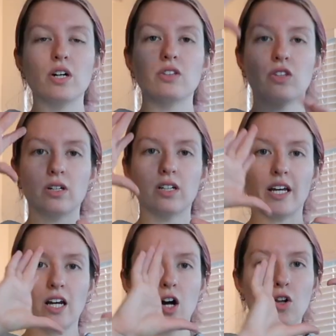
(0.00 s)
or the
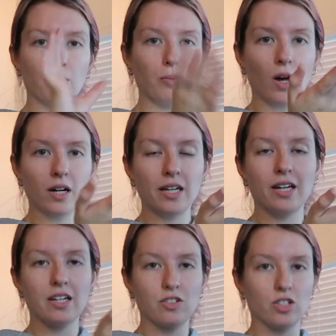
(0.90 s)
like color
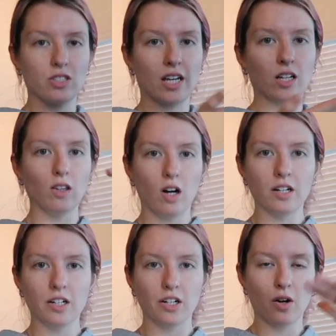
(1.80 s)
blocking is just like
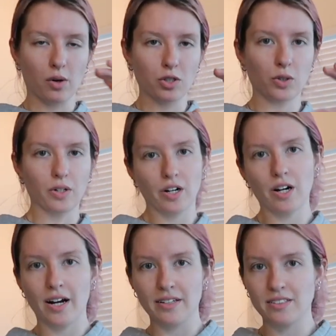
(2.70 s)
longer or
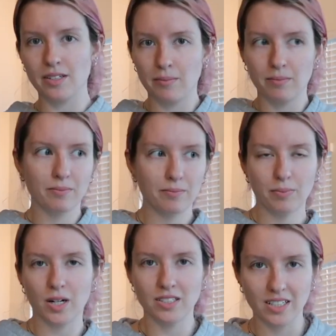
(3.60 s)
shorter on some
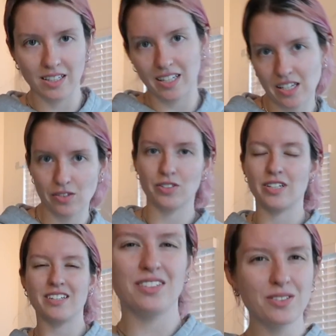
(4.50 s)
parts on like either
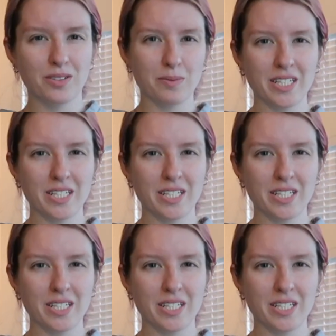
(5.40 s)
side. Do you know what I'm